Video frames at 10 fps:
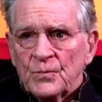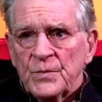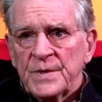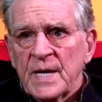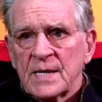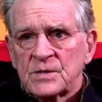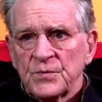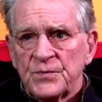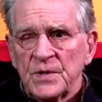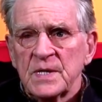And then they had to
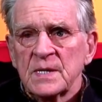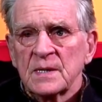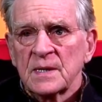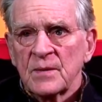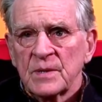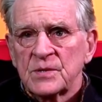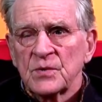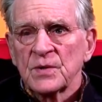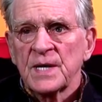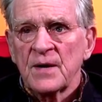flee, and they went to
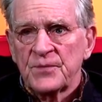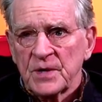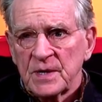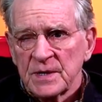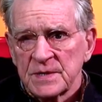North Africa